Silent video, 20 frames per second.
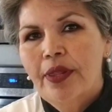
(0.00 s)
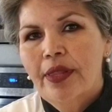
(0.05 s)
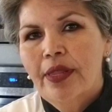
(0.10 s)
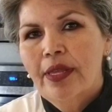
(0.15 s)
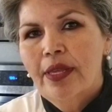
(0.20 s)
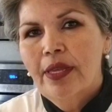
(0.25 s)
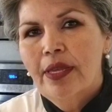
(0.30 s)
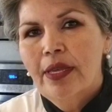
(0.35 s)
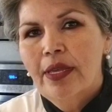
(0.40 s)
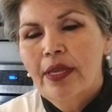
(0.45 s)

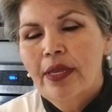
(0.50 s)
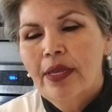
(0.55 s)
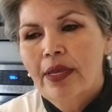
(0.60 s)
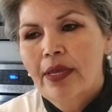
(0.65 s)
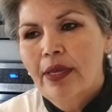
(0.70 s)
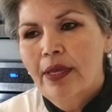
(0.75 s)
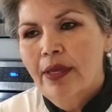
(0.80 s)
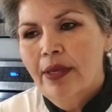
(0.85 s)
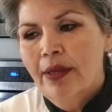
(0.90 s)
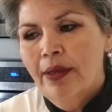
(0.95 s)
the
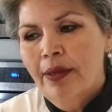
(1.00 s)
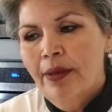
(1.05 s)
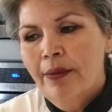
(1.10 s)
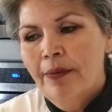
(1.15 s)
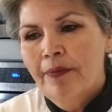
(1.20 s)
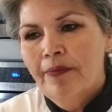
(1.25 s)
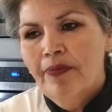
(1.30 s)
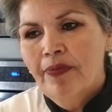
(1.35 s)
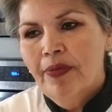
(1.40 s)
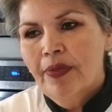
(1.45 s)

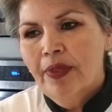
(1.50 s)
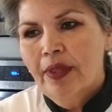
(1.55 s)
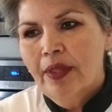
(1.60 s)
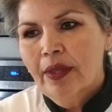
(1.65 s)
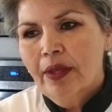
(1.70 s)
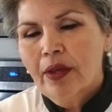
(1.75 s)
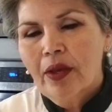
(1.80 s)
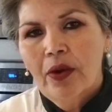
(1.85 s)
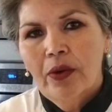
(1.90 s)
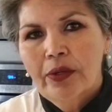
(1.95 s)

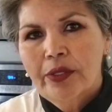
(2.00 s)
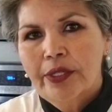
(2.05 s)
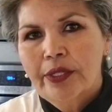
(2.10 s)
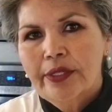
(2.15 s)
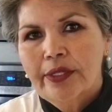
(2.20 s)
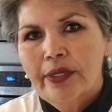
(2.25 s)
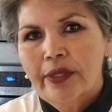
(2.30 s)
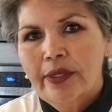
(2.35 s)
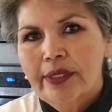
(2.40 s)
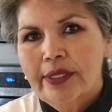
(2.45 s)
kosher
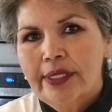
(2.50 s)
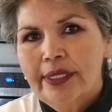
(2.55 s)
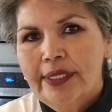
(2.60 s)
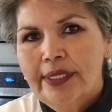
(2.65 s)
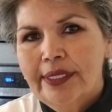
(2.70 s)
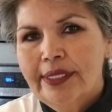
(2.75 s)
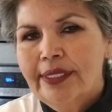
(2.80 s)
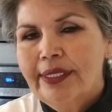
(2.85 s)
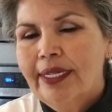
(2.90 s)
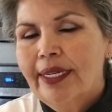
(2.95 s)
salt.
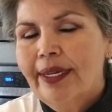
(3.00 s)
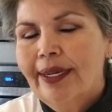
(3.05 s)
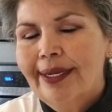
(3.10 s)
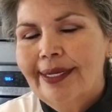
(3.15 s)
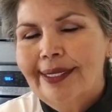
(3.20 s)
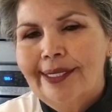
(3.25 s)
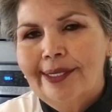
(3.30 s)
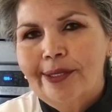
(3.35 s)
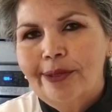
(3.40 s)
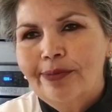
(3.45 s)
I
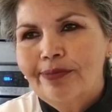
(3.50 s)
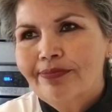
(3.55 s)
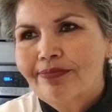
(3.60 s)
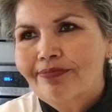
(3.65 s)
know.